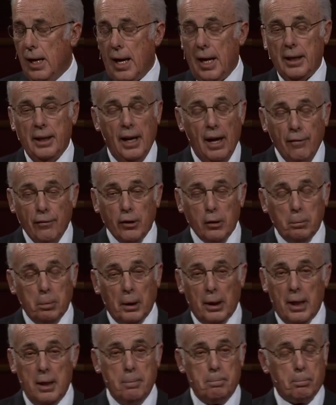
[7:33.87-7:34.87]
And
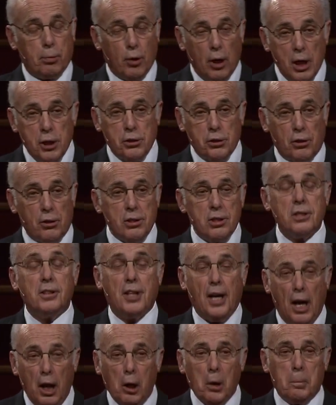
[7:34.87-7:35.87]
inevitably,
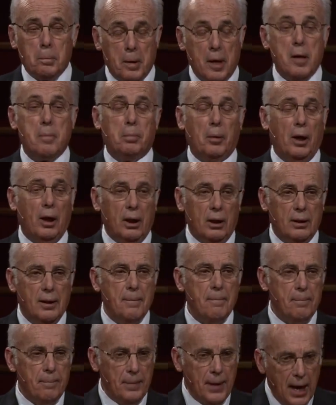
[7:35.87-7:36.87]
preachers tell
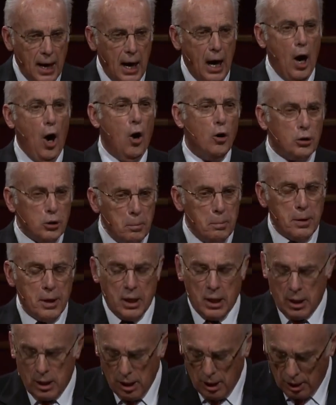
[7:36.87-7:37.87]
people how to
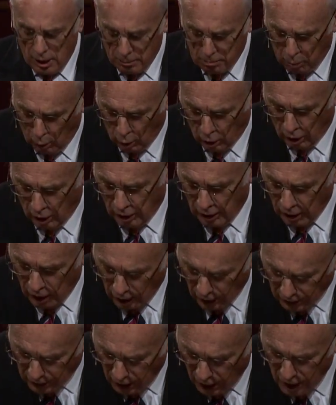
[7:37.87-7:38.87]
be
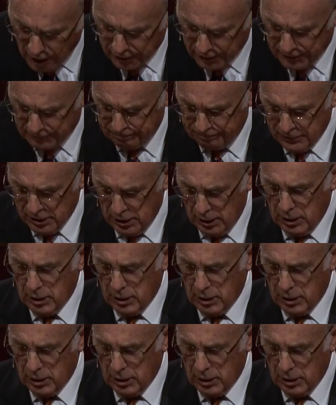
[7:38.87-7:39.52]
born again.